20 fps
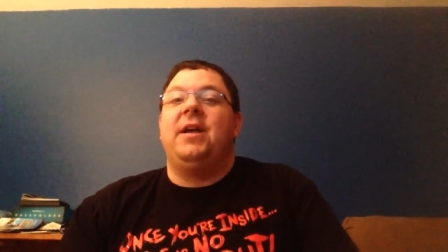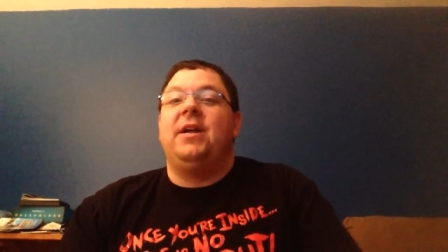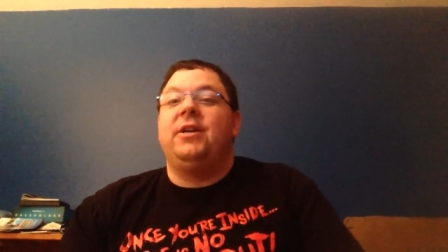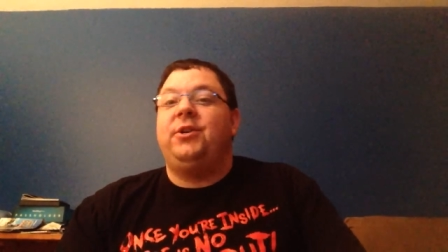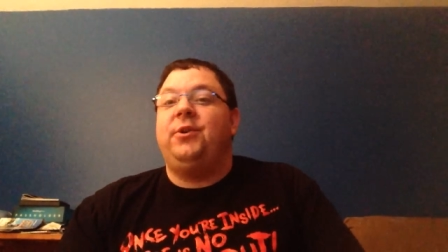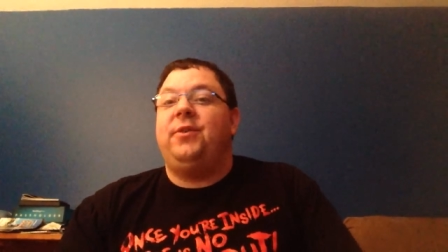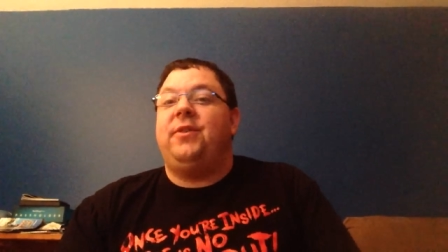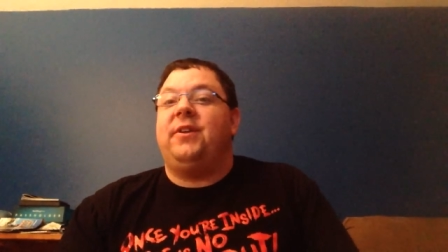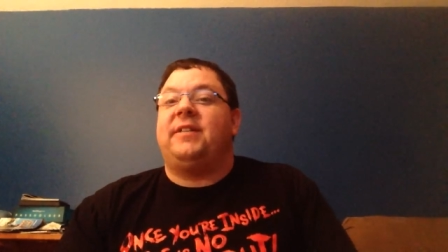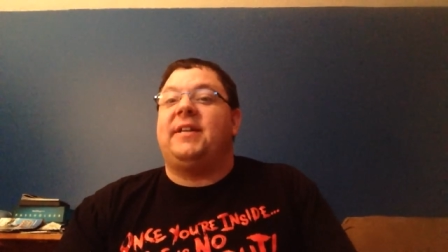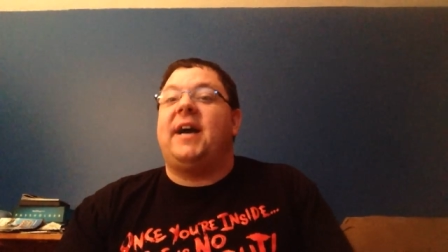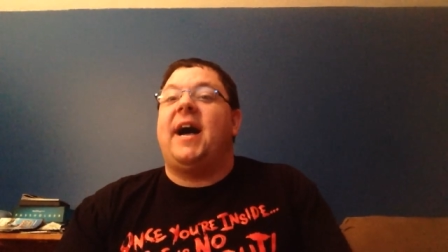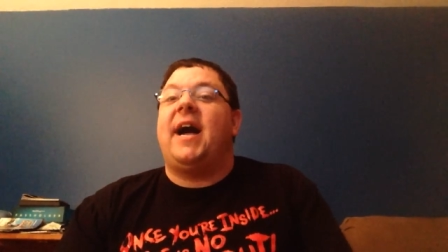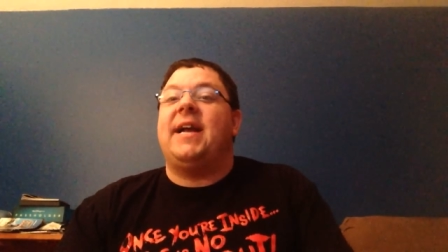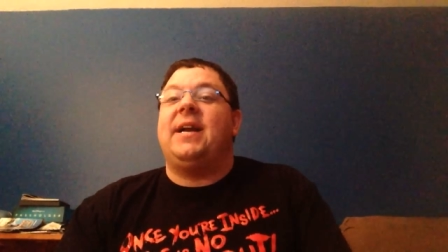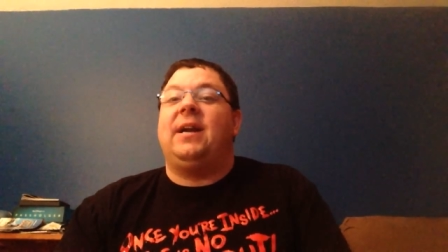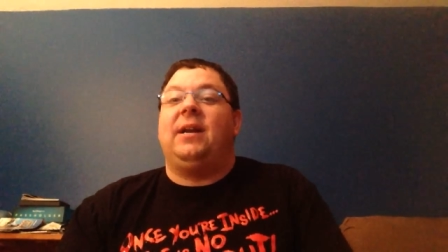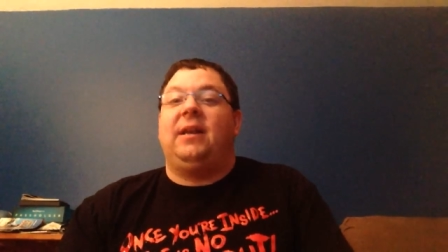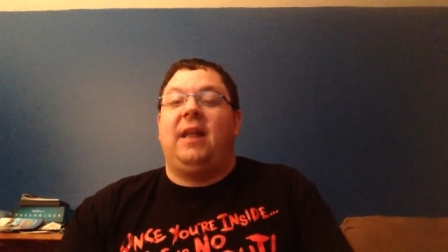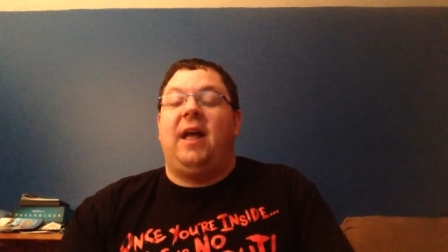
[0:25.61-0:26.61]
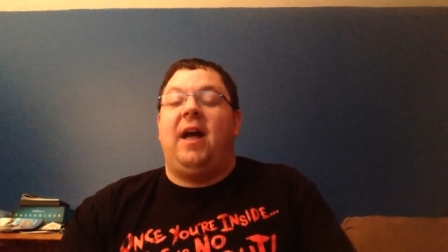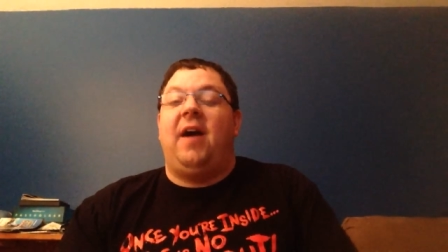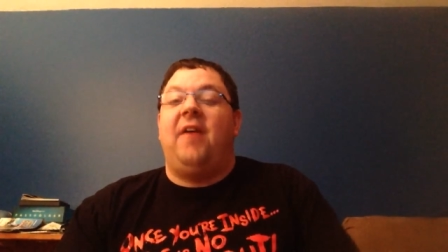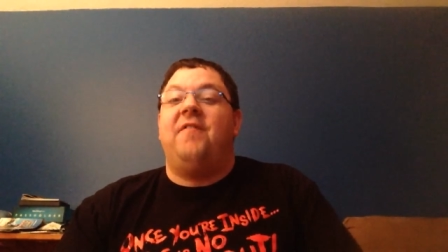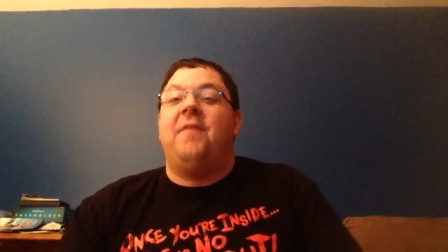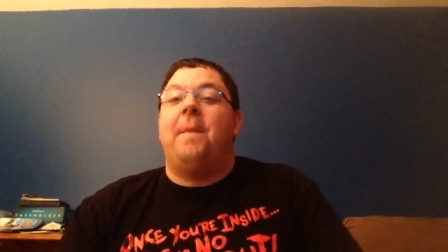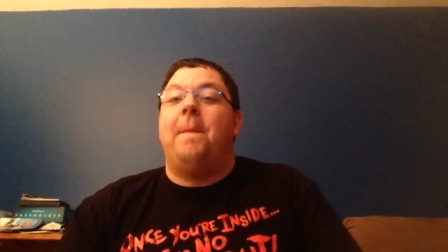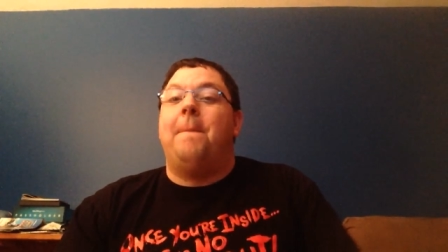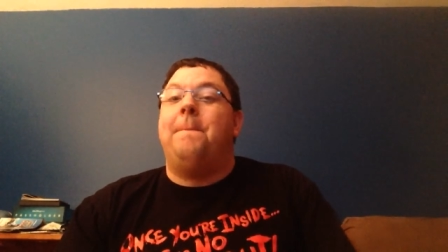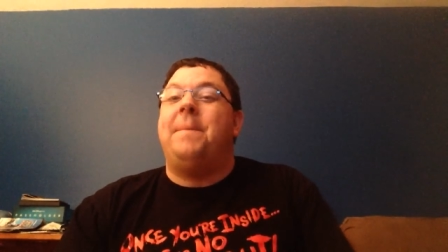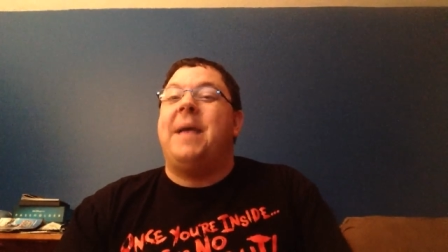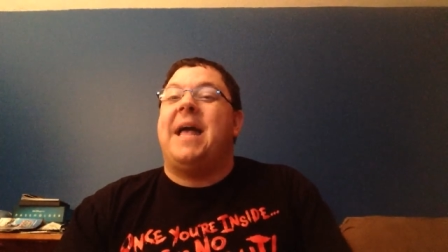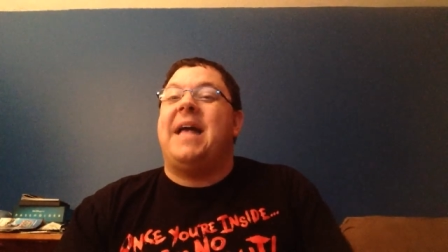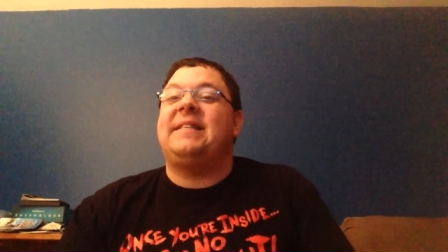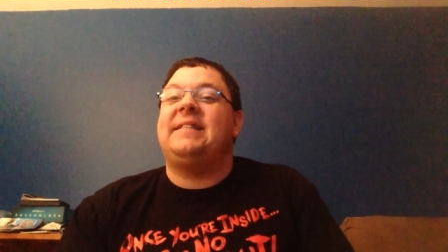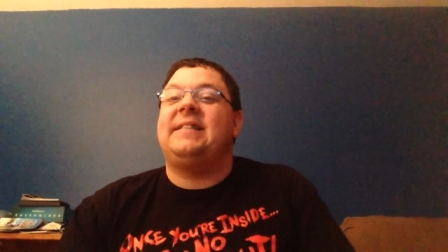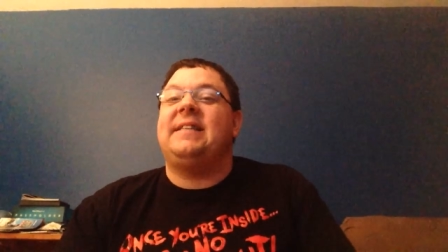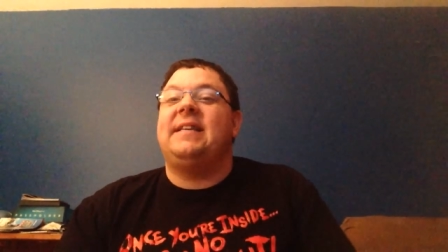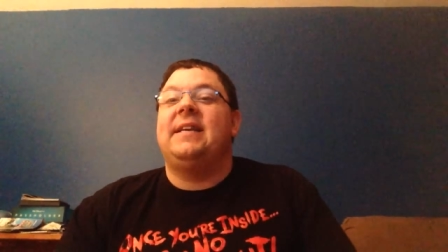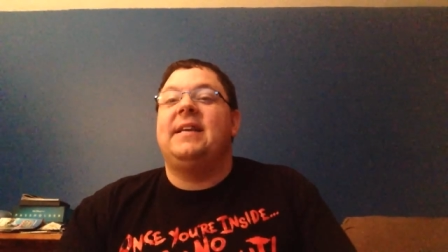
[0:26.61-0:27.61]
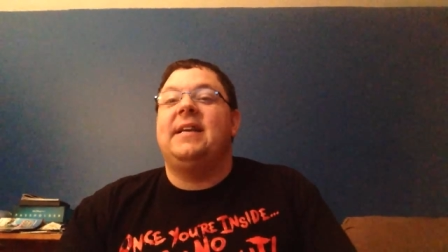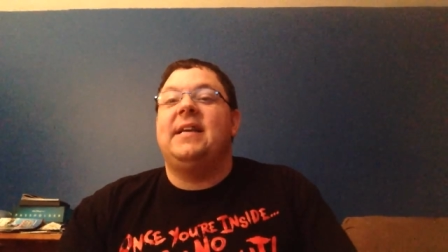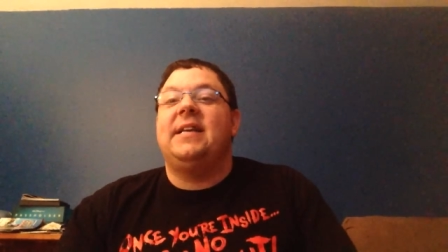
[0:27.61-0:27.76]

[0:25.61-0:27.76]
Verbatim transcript: to the title of Best